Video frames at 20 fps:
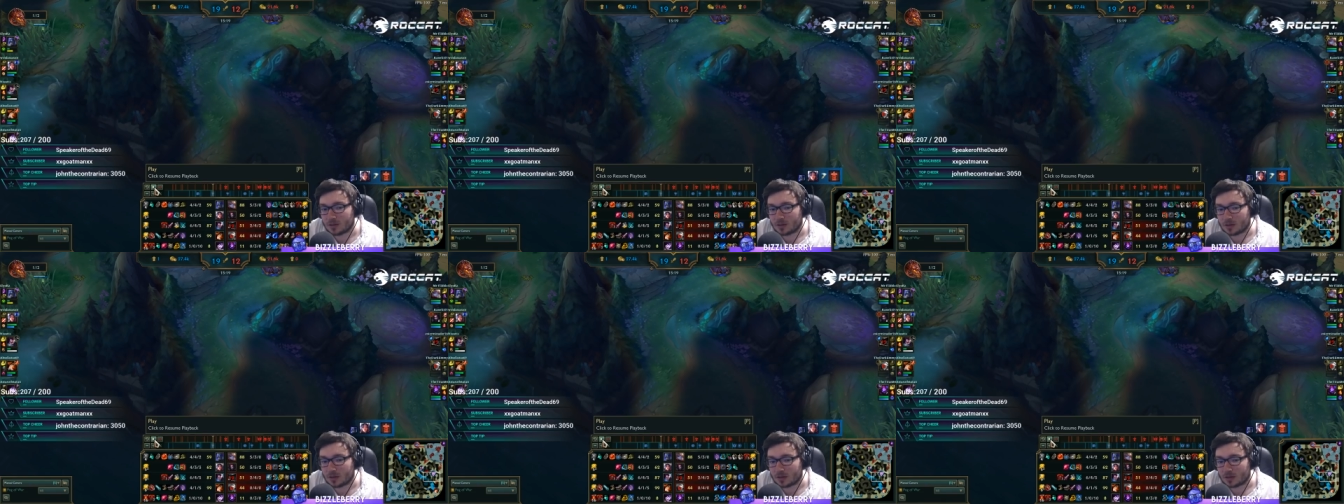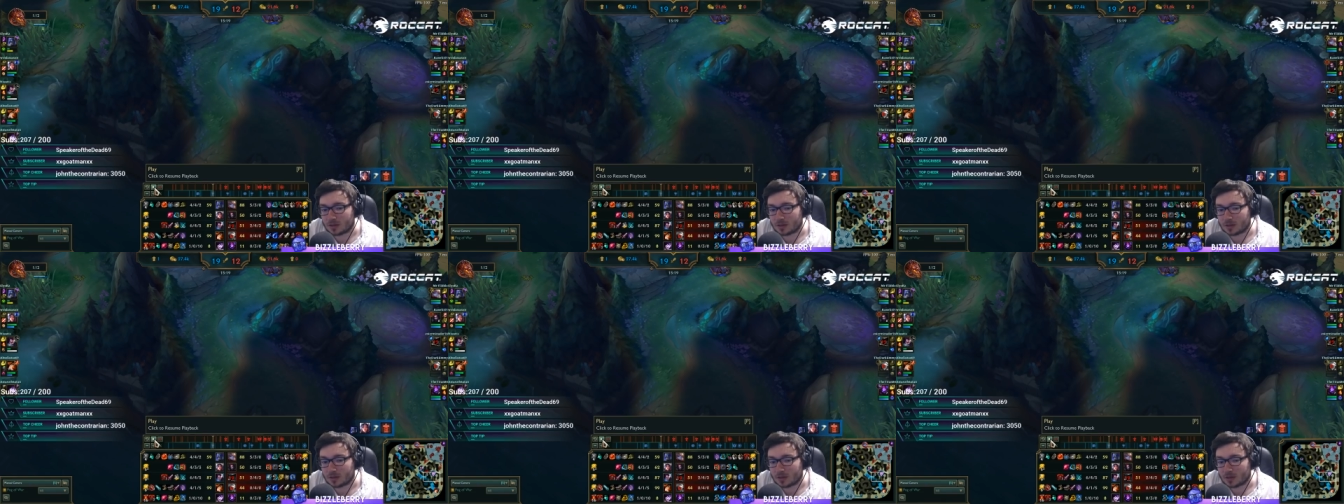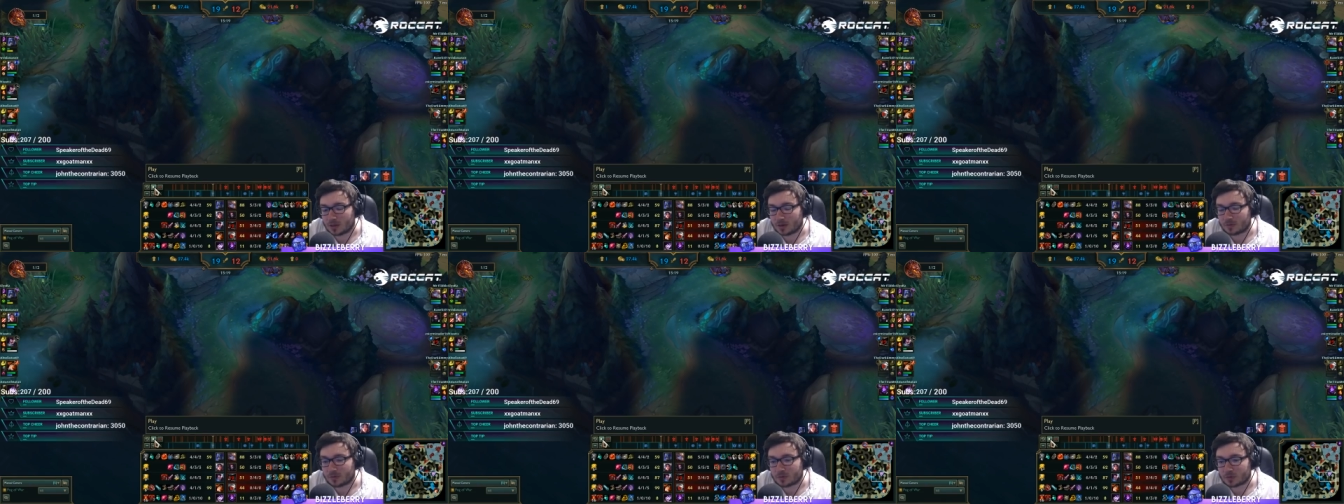
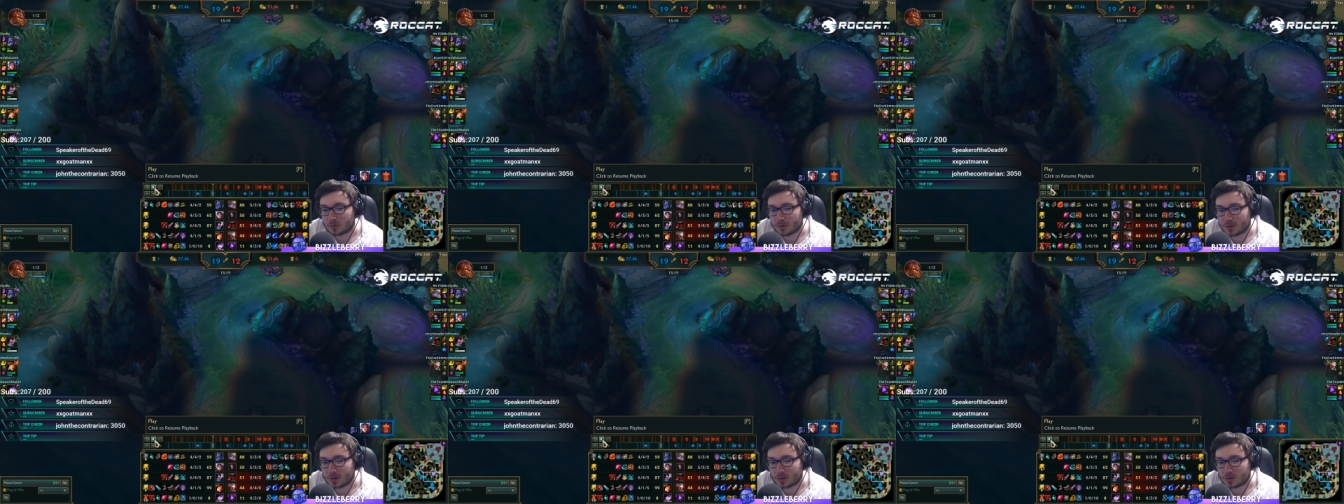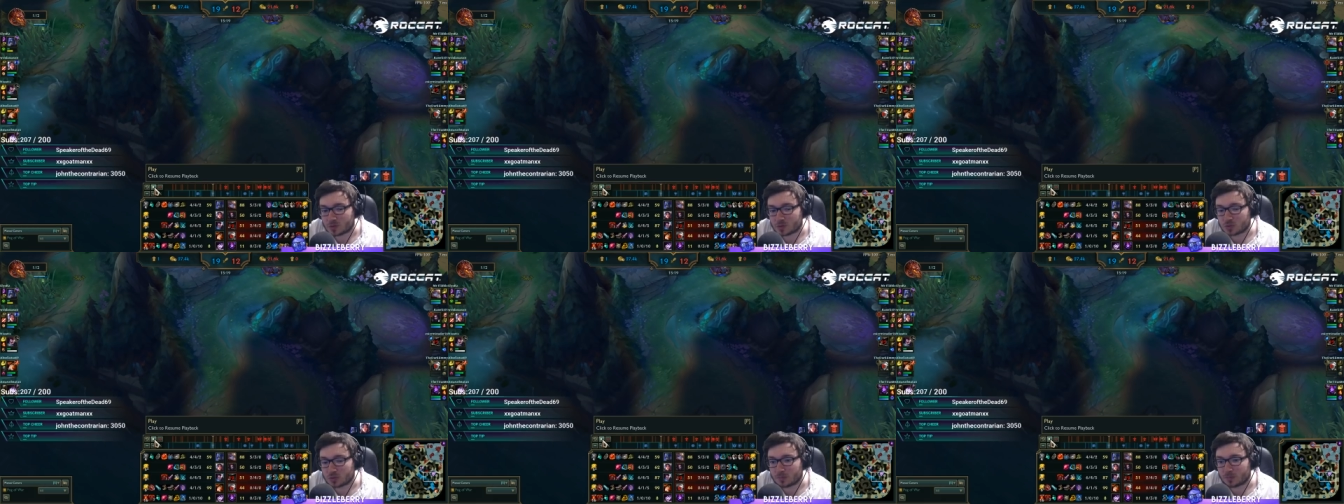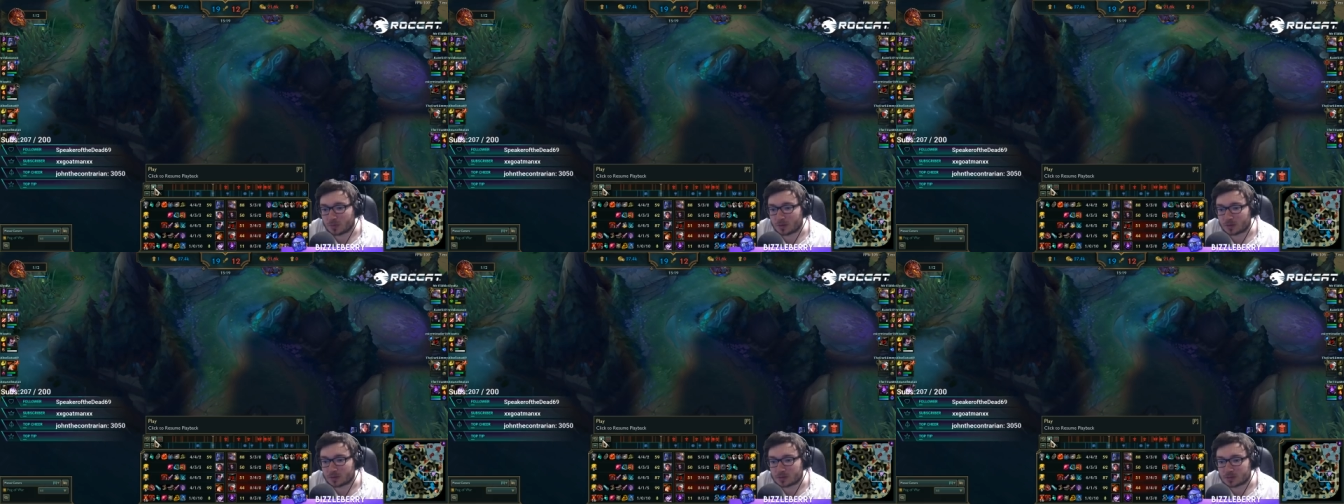another
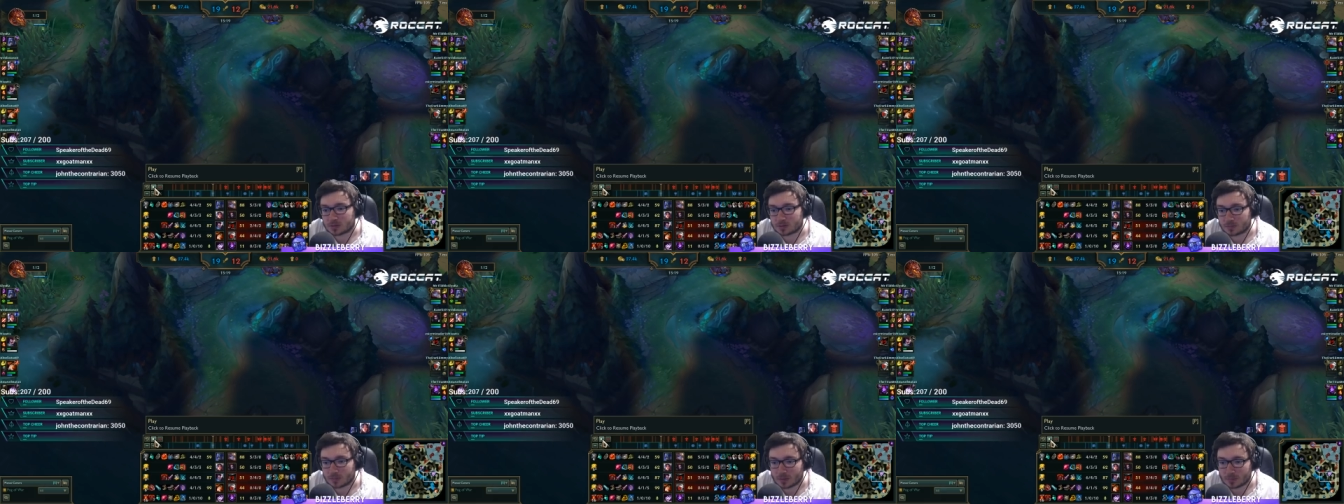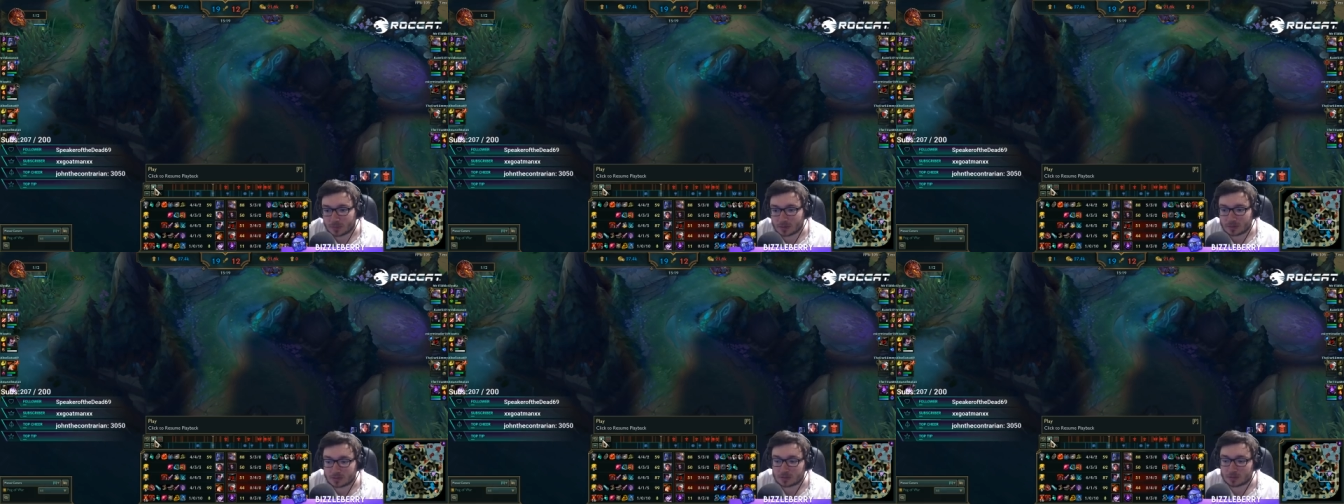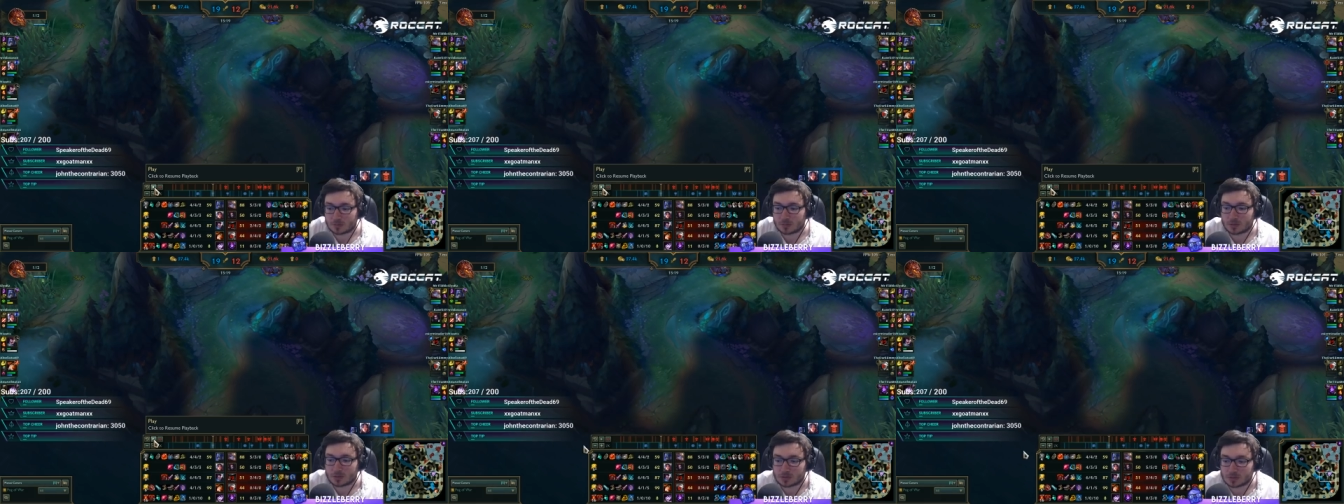300 plus maybe
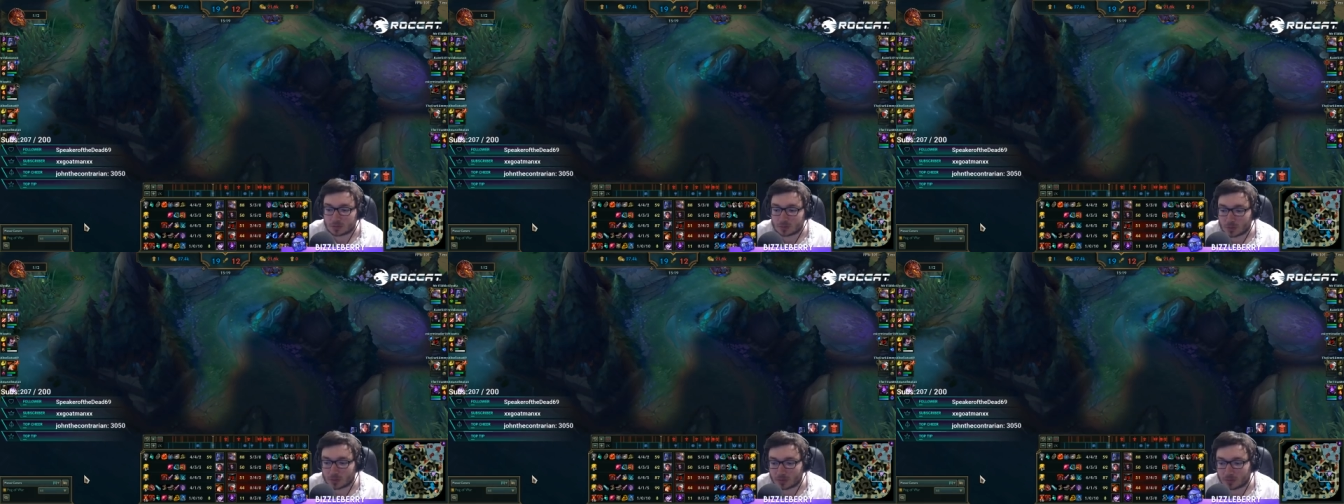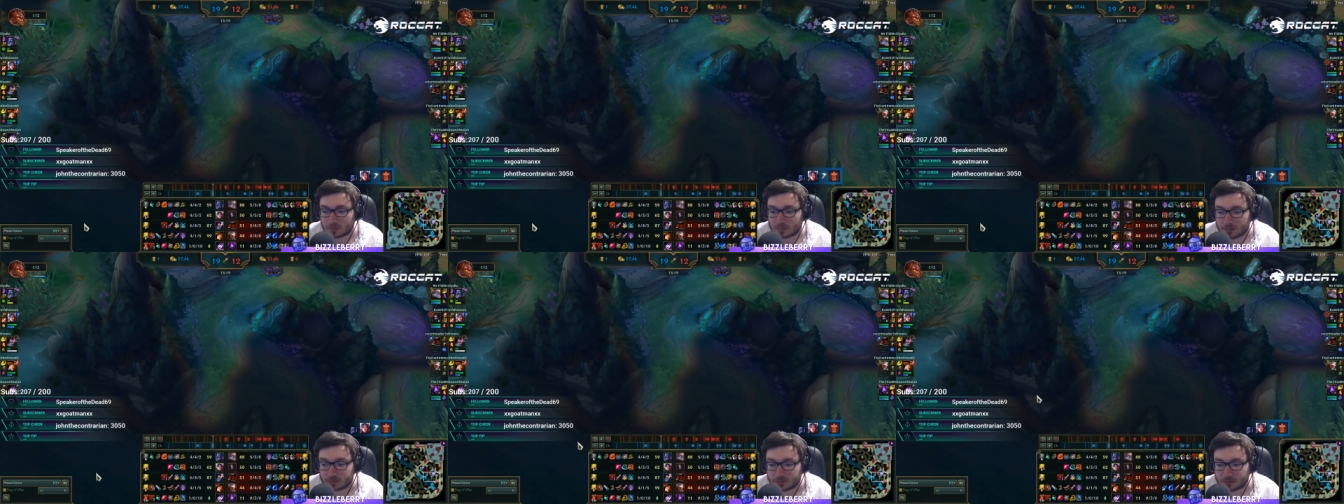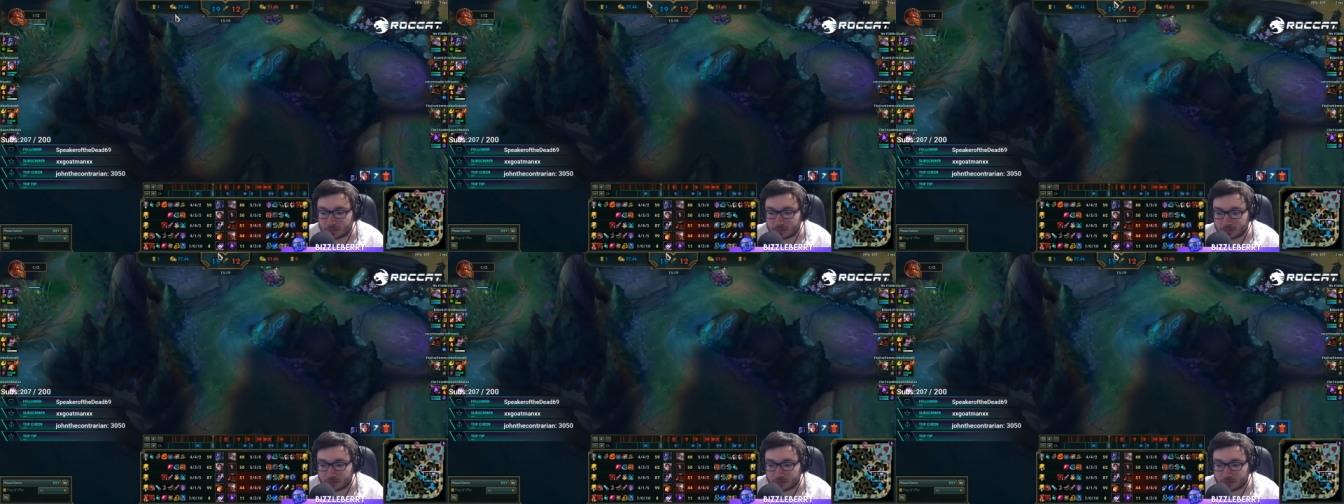summoners as well.